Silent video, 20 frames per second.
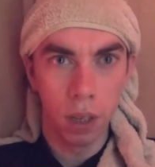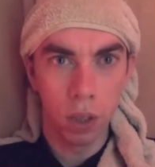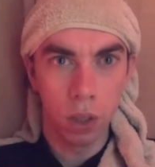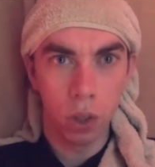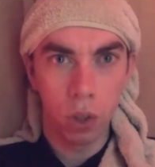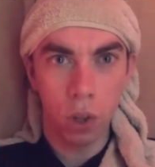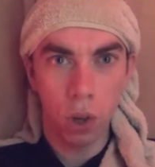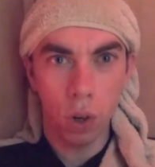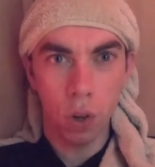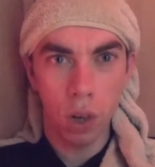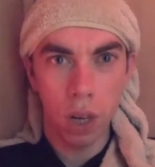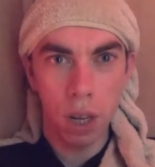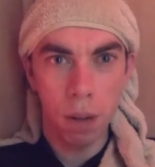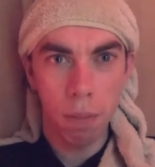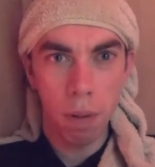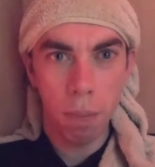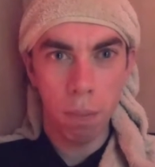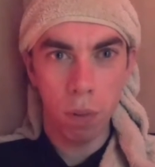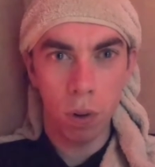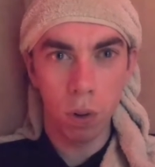To call
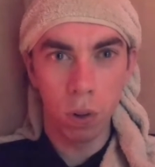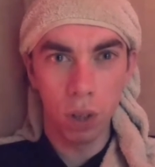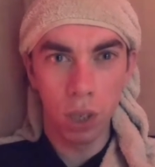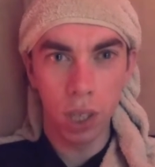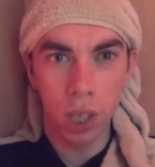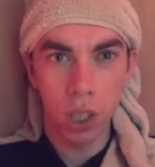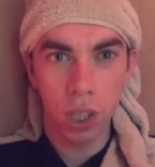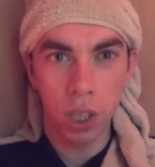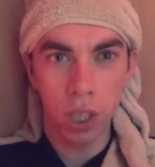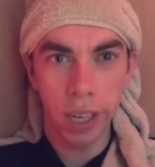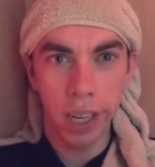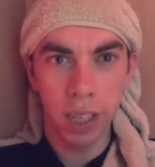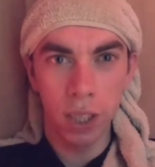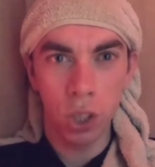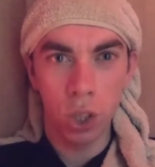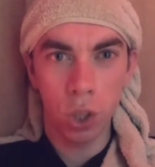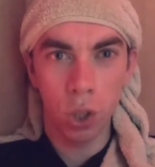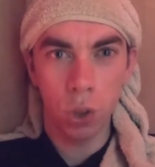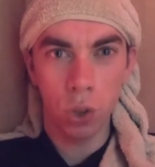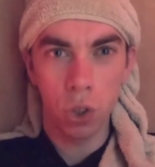him a monkey is an
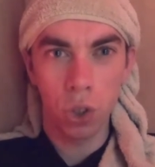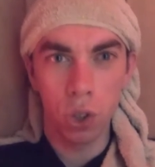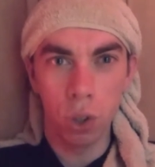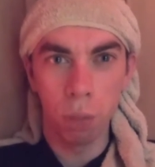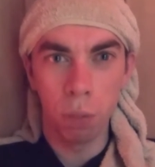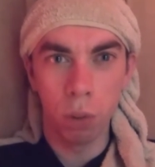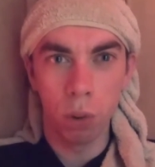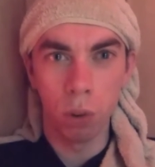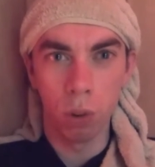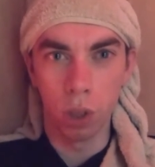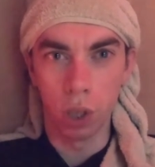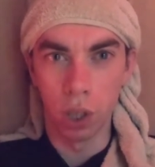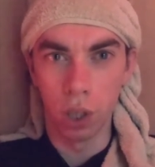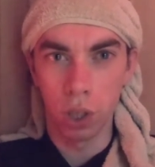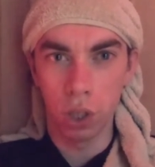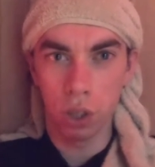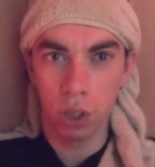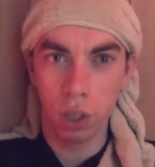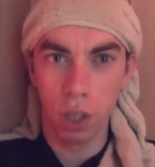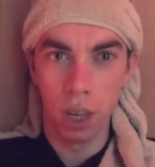insult to
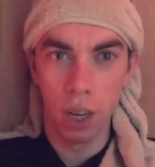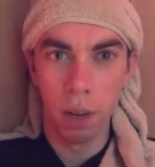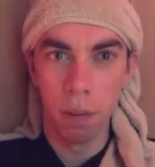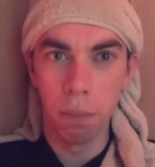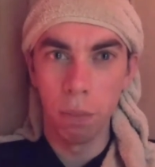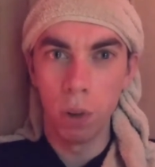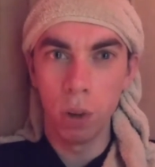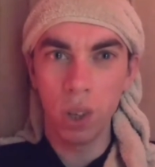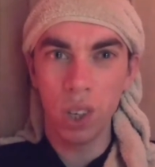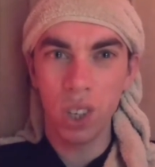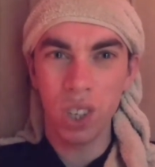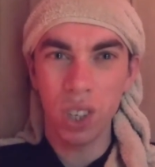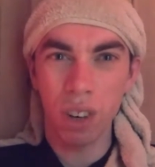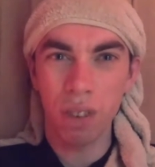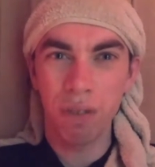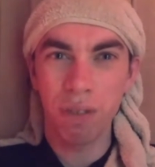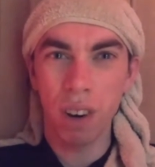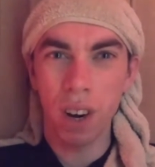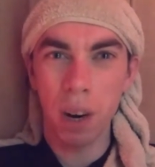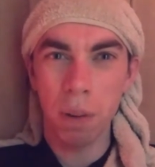monkeys. Monkeys are
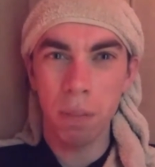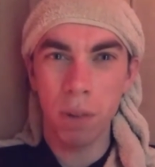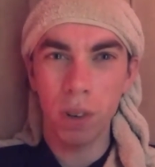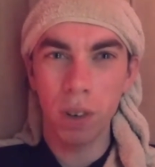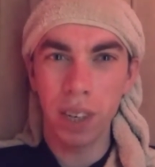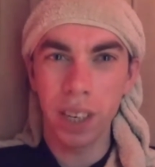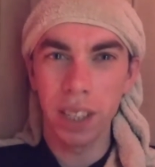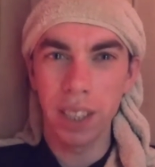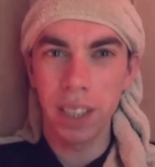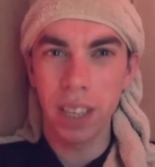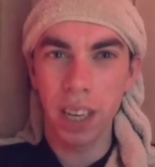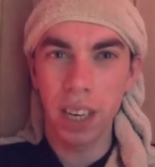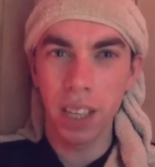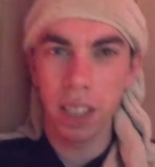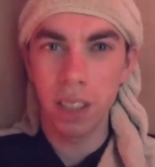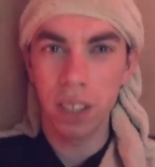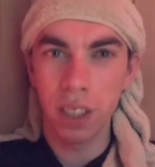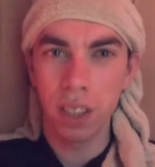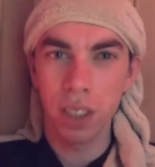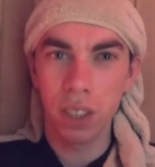far more
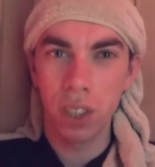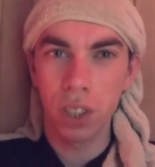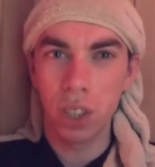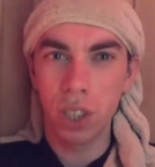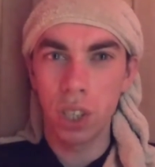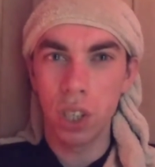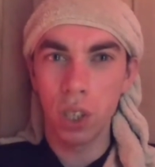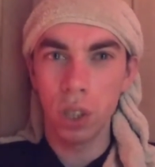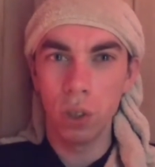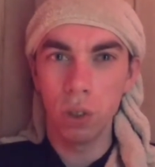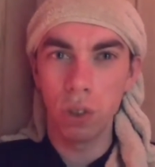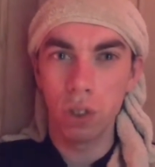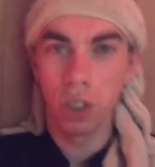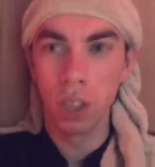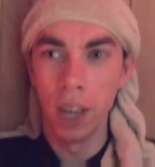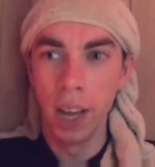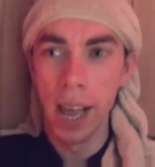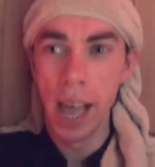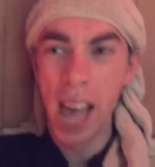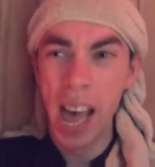intelligent, cute,
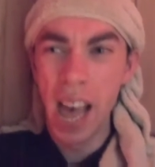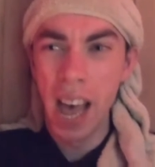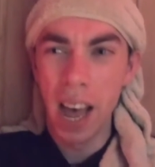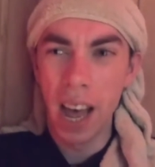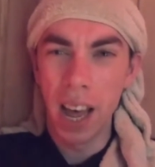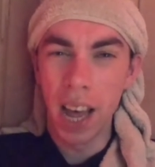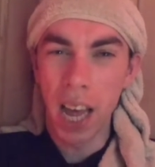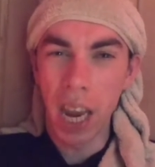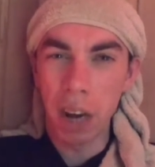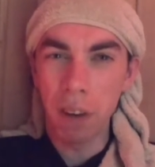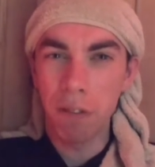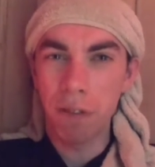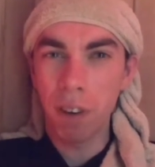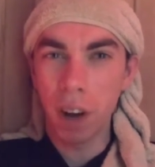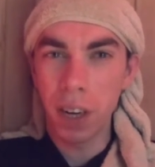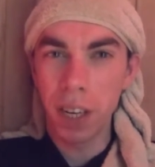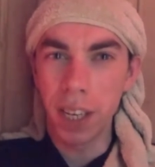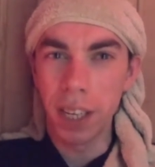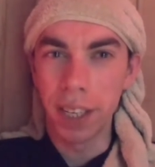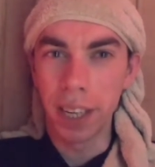and
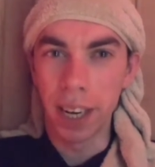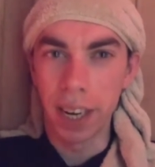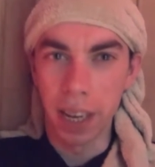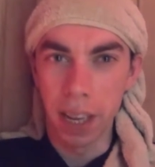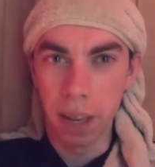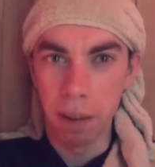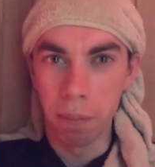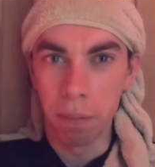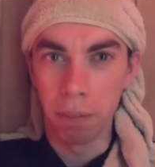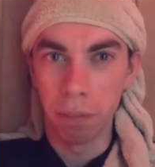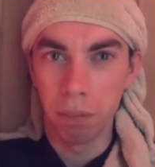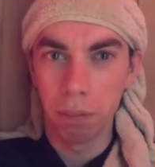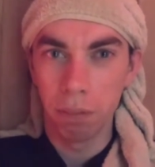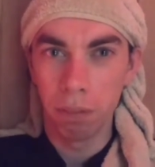funny than him.